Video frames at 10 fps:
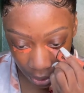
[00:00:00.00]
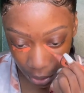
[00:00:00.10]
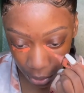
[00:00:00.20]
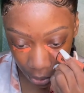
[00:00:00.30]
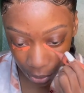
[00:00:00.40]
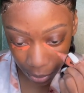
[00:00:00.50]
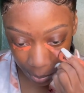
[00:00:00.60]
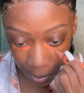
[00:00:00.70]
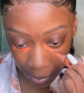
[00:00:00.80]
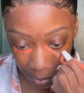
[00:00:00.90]
to
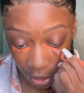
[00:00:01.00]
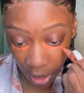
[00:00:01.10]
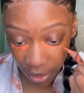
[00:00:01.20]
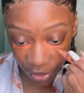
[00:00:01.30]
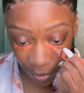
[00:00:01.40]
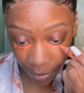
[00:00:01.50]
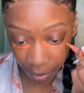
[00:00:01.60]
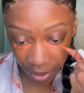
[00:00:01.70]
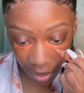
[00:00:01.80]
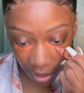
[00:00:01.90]
cherish people
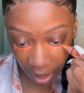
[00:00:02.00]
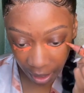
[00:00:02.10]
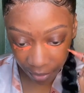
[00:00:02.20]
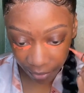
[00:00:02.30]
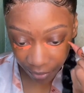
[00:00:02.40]
in your life.